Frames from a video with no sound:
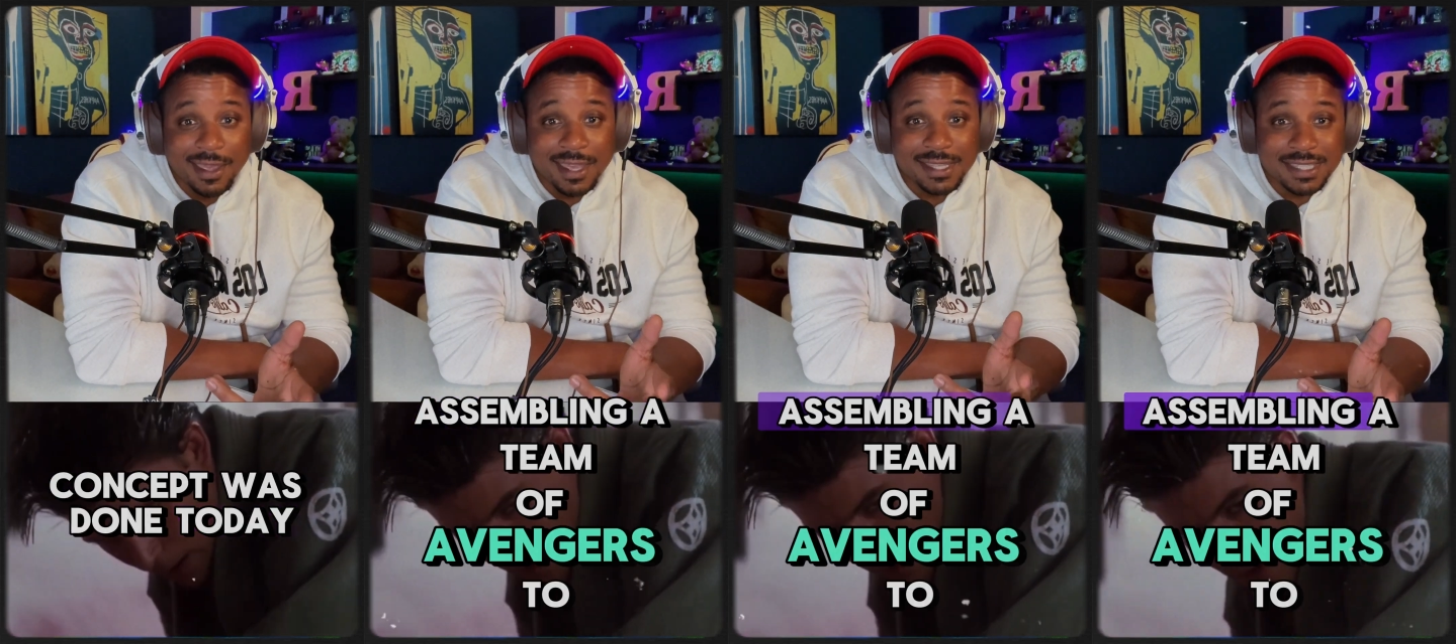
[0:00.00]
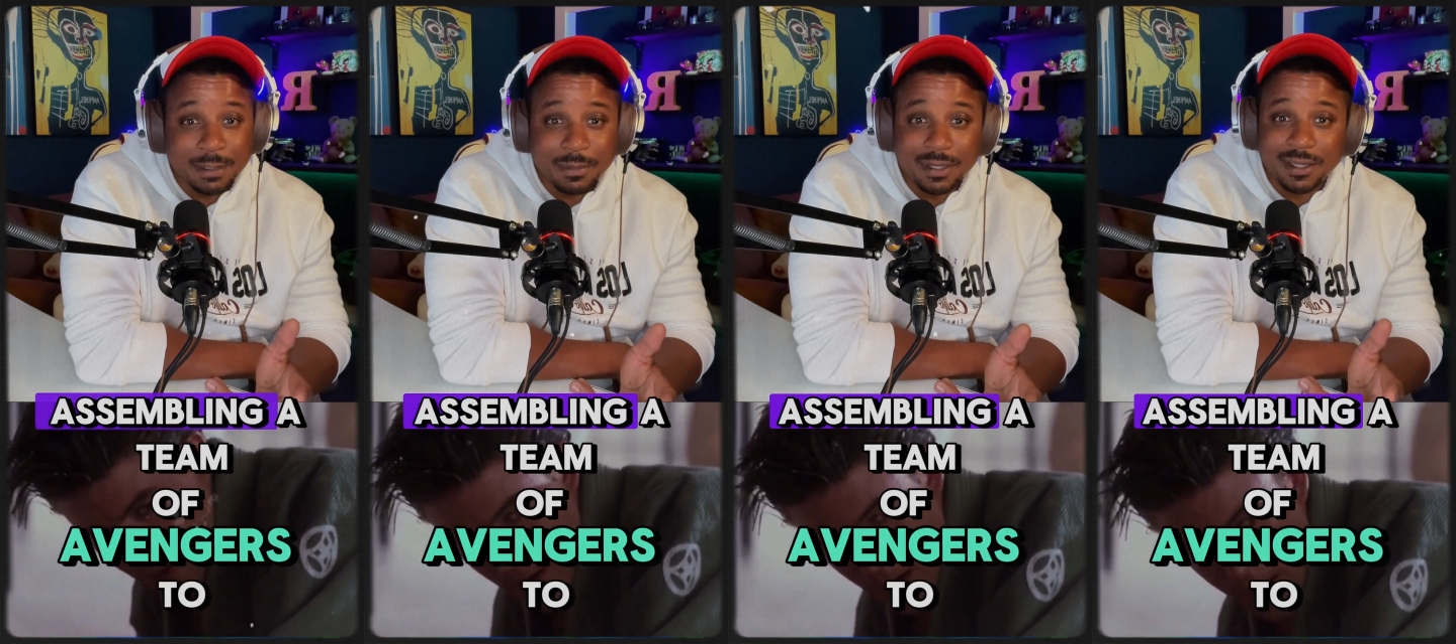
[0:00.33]

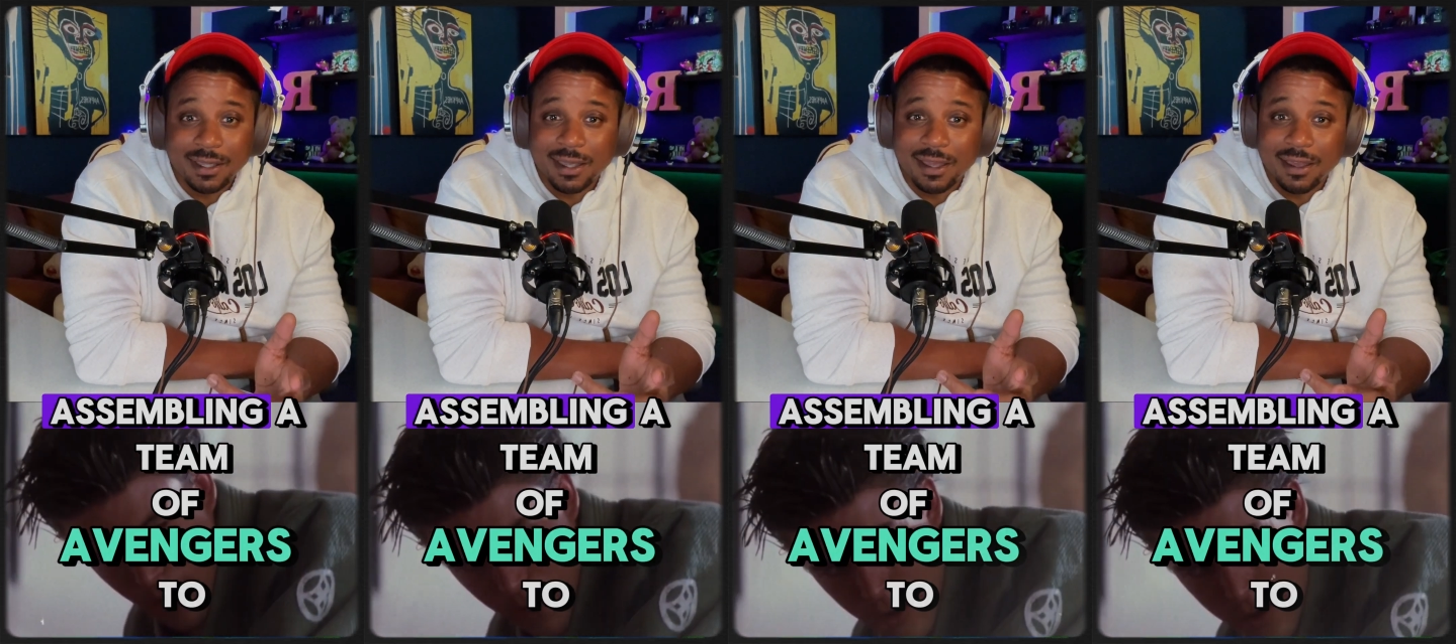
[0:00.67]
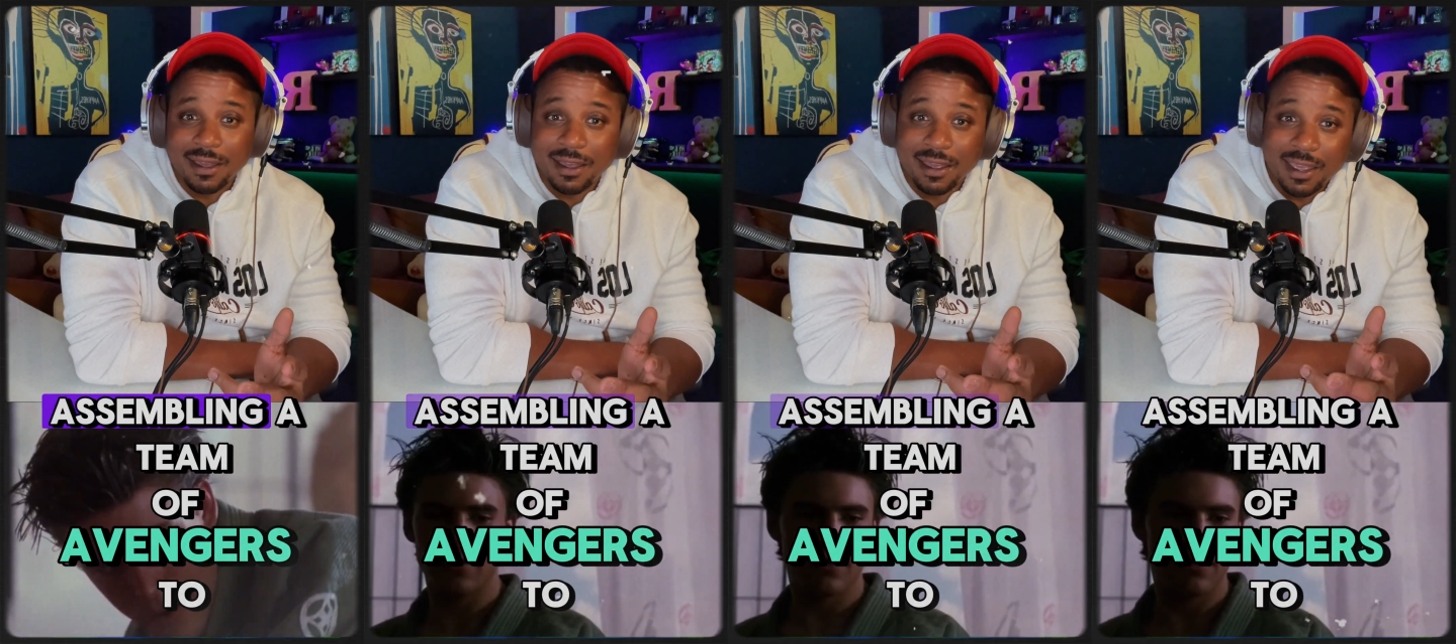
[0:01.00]
assembling
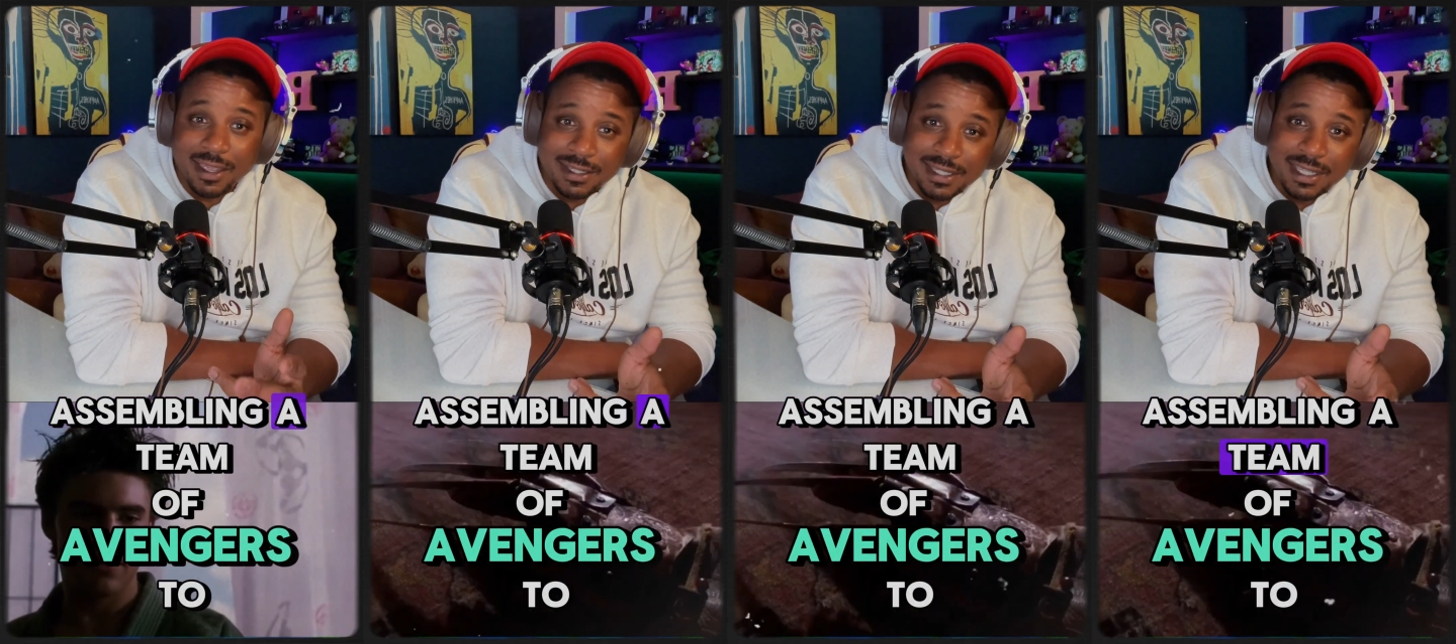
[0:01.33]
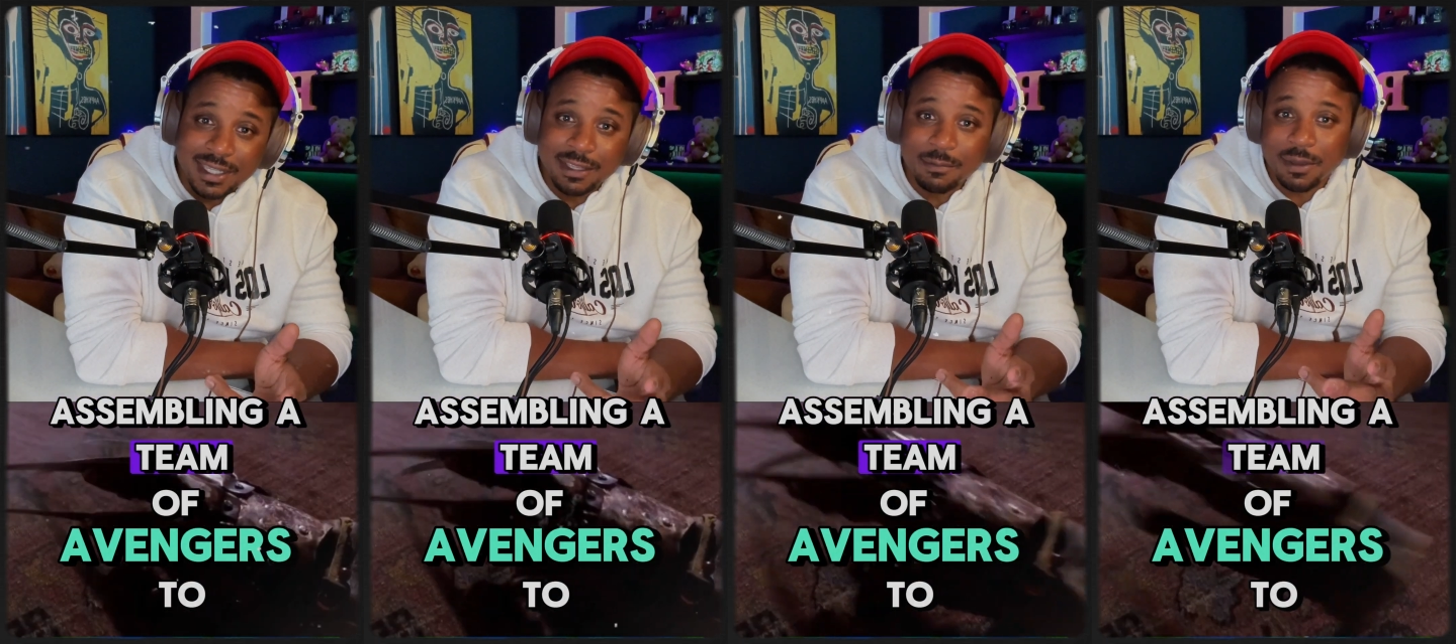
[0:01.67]
a
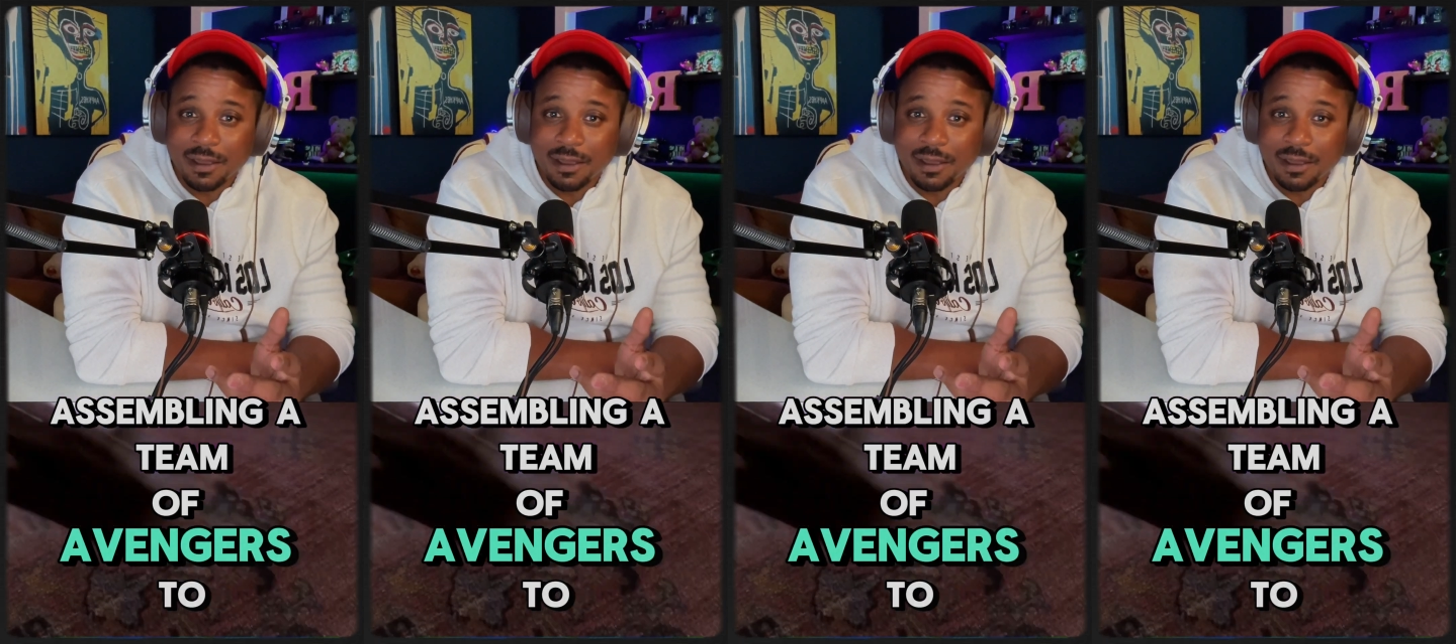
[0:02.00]
team